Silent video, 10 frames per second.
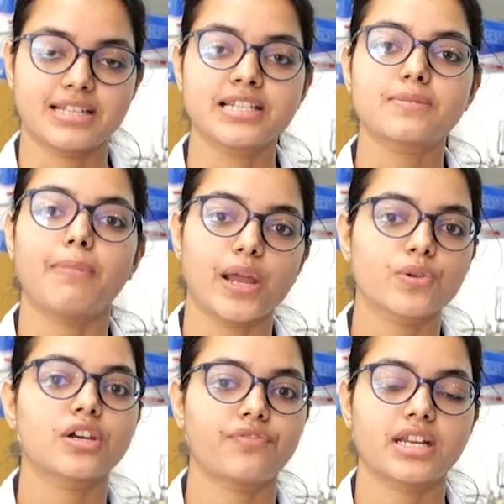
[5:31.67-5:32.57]
Since
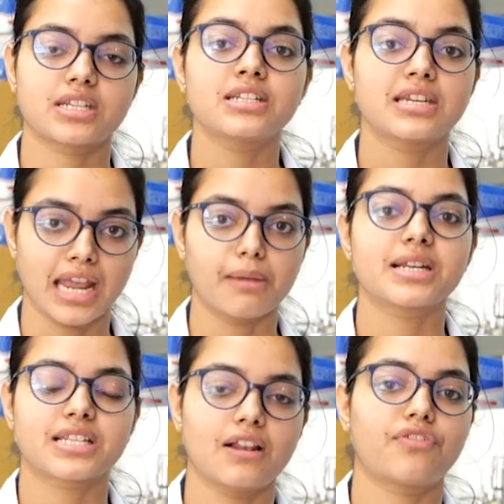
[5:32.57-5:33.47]
biosurfactant name
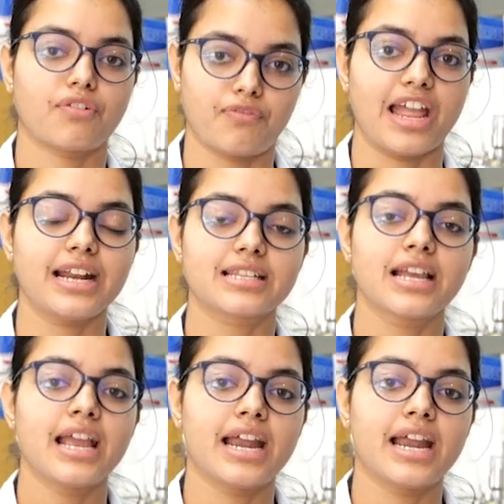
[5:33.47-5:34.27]
itself reflects,